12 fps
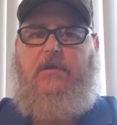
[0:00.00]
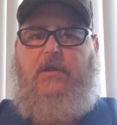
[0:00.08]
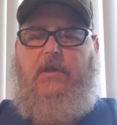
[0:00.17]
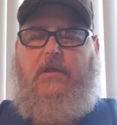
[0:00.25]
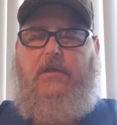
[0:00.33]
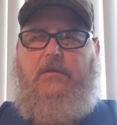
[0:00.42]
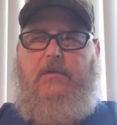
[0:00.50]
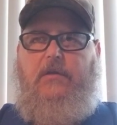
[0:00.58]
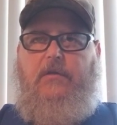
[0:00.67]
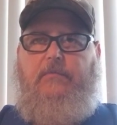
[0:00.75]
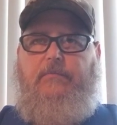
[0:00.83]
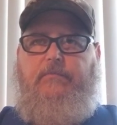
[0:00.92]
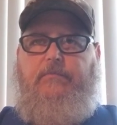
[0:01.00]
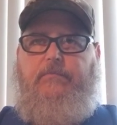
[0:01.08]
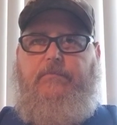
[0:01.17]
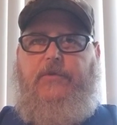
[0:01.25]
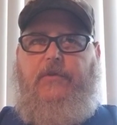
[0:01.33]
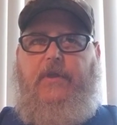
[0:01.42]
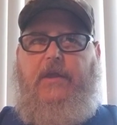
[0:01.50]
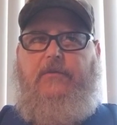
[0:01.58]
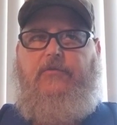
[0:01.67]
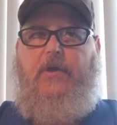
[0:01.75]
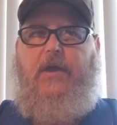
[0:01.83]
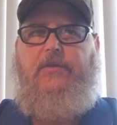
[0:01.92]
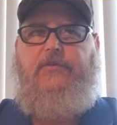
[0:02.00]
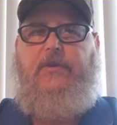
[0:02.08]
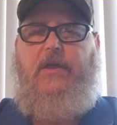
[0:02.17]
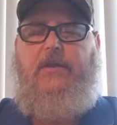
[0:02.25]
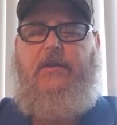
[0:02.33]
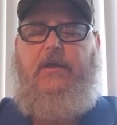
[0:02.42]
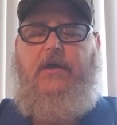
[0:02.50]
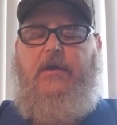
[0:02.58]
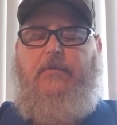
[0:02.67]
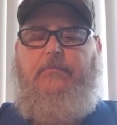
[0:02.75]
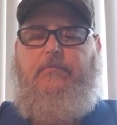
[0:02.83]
And so they try to set it up